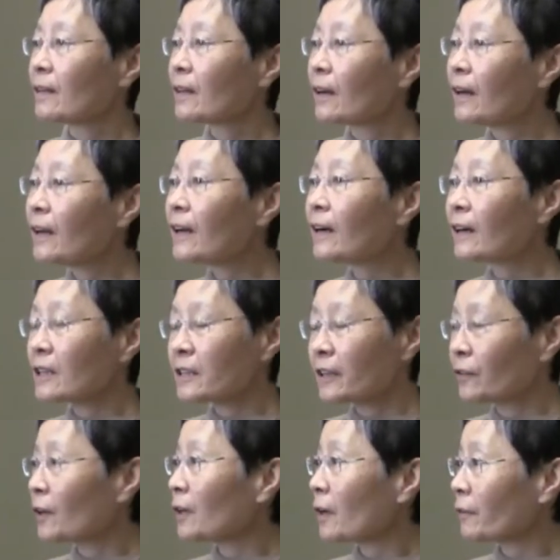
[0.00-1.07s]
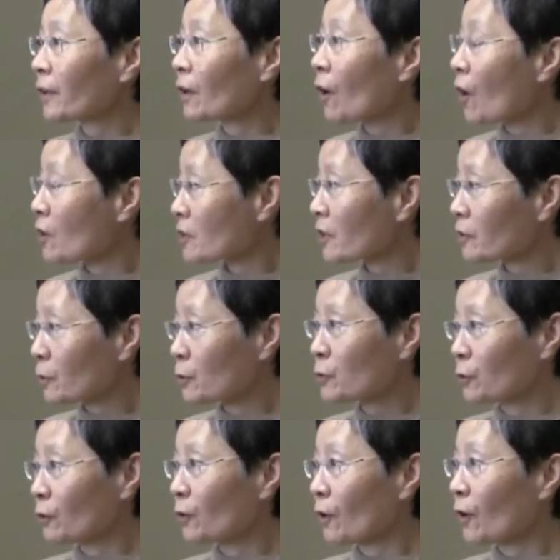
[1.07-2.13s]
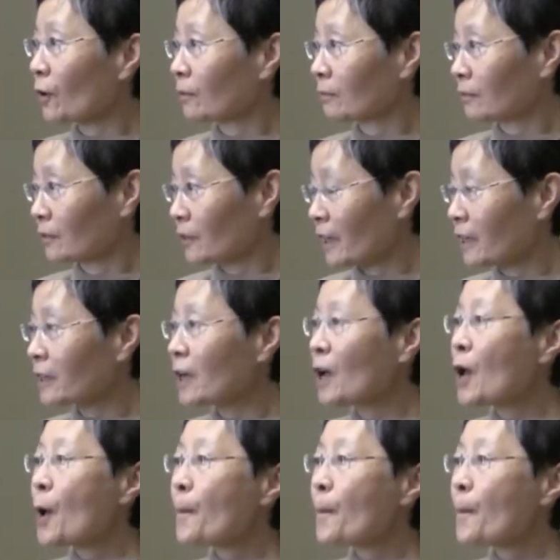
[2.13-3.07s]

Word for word: The legalist did not have the constitutional law, right?